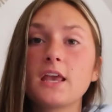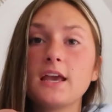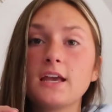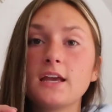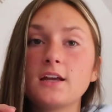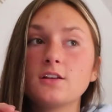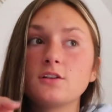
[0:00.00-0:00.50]

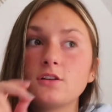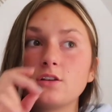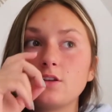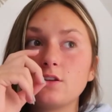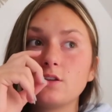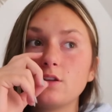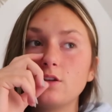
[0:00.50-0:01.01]
and
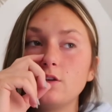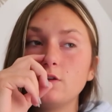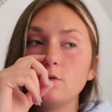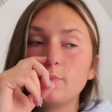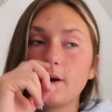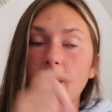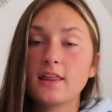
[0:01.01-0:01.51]

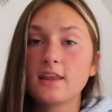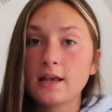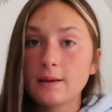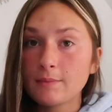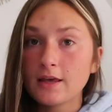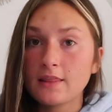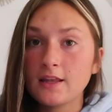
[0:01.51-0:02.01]
you buy
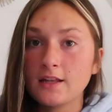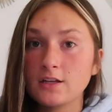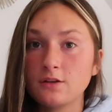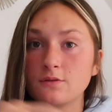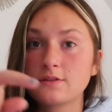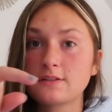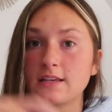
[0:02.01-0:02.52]
them and then
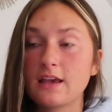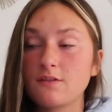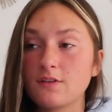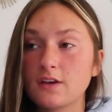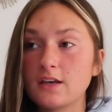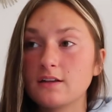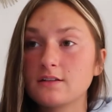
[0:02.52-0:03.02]
you save
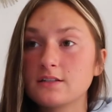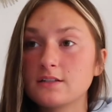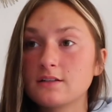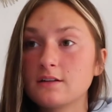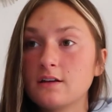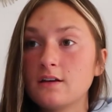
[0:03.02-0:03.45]
it